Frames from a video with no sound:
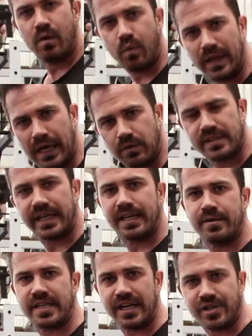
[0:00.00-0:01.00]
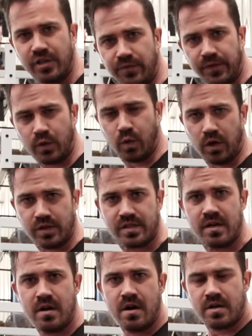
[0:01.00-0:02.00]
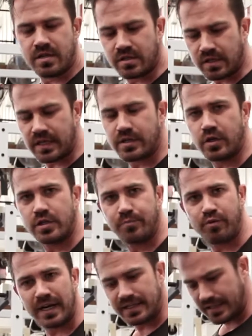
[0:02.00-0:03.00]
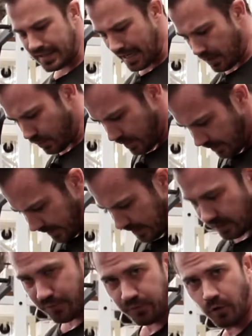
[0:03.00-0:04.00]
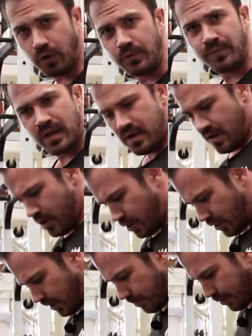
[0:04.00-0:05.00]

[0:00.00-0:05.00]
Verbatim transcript: without taking tension off the quads. it's good to practice that with your feet on the floor. You can